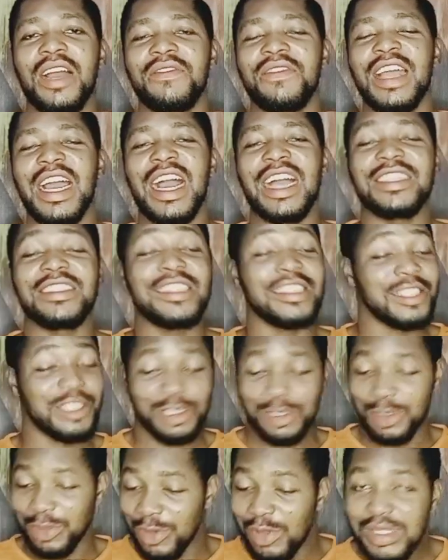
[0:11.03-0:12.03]
of the Hard
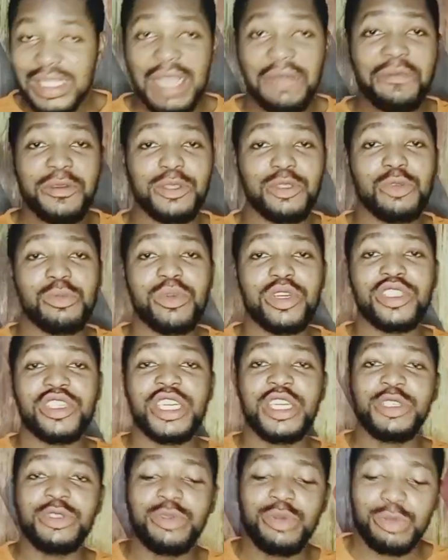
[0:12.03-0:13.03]
Gist. No time for too much
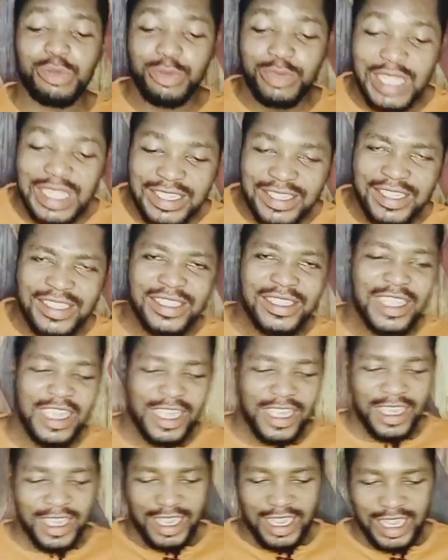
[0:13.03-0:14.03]
intro. Today's gist
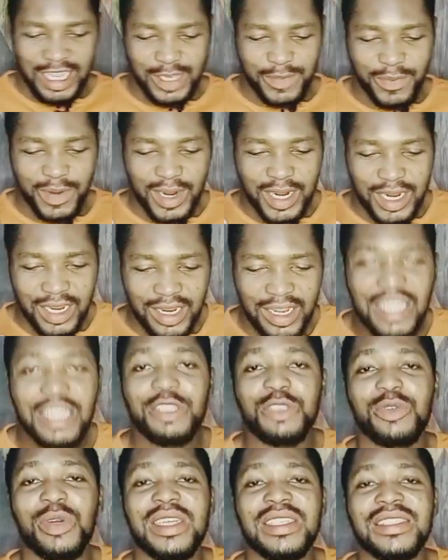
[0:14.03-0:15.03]
is very
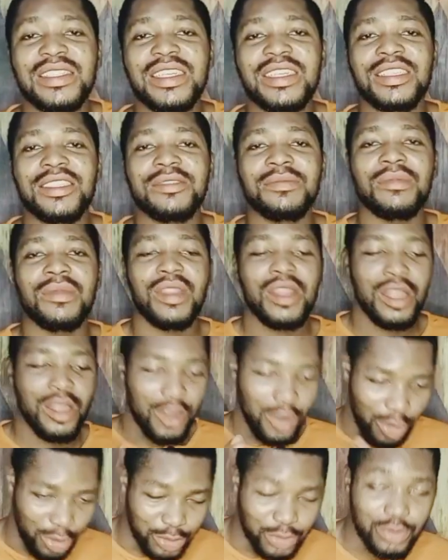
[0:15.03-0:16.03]
interesting,
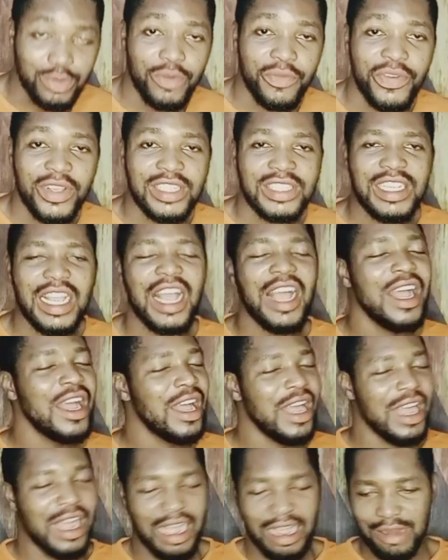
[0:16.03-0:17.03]
controversial,
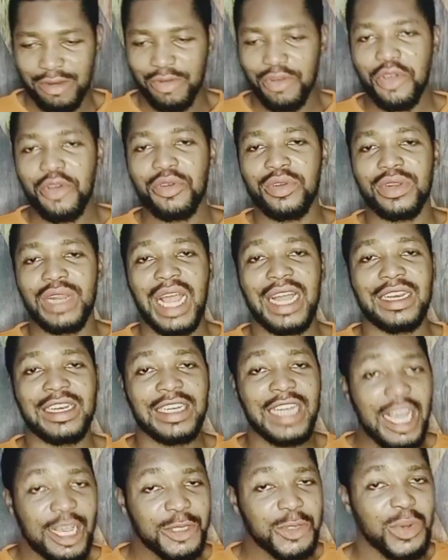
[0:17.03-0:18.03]
and long.
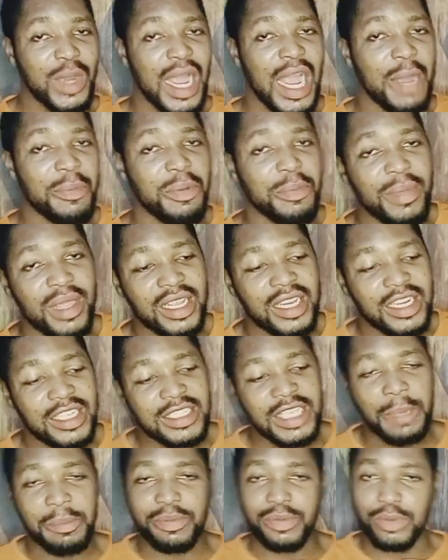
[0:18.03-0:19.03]
And that's why I'll be making
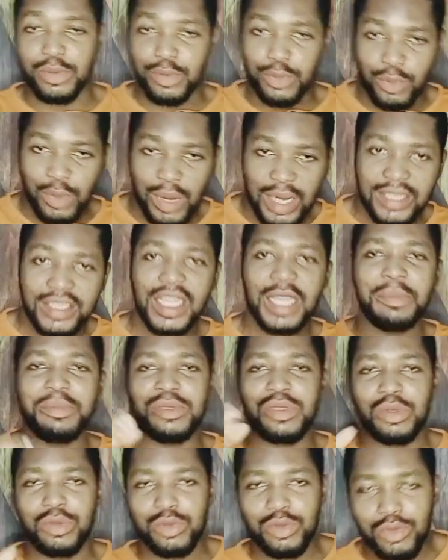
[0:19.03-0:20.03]
it episode 1,
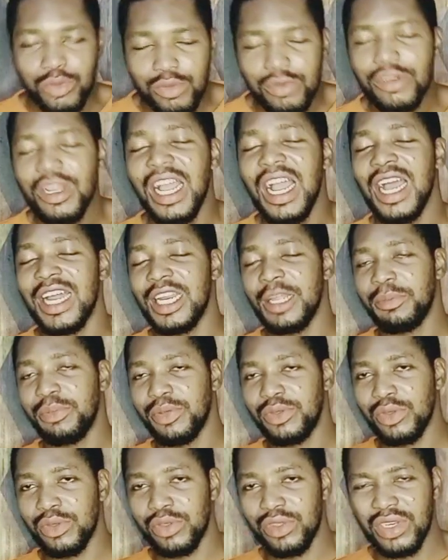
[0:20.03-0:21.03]
episode 2, and
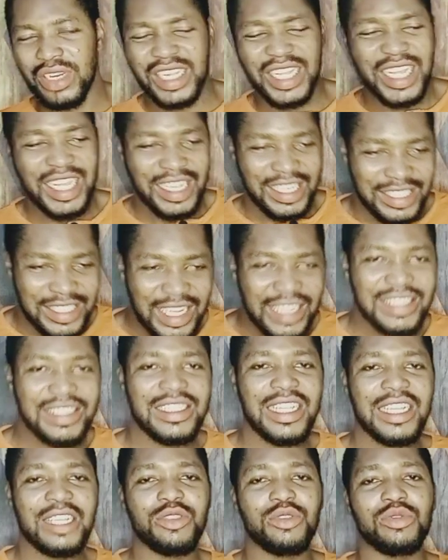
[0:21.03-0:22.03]
episode 3. Just
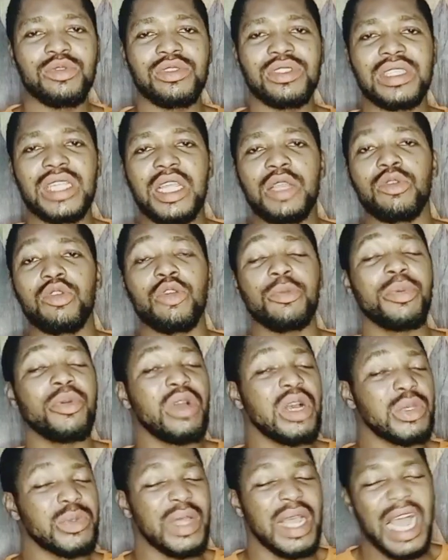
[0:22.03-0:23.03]
stay tuned, stay glued,
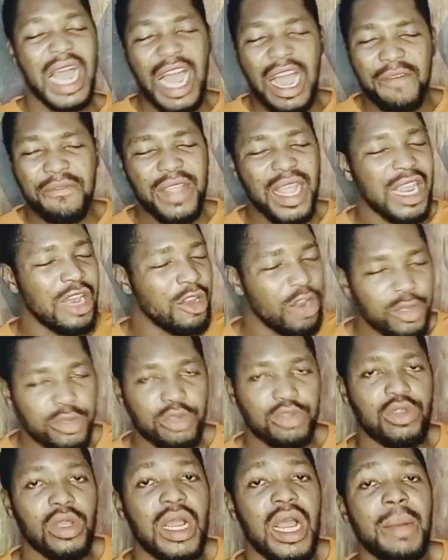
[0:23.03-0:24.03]
because we have a lot
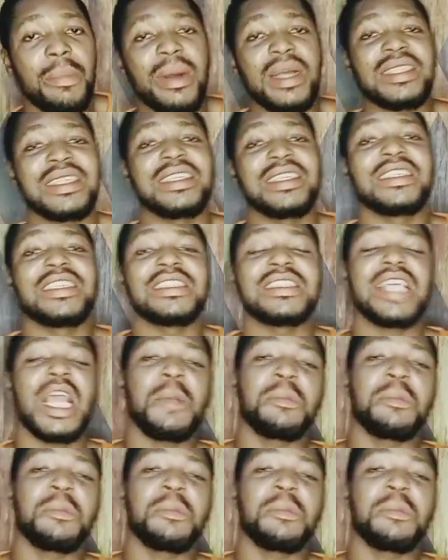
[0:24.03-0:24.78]
to talk about in this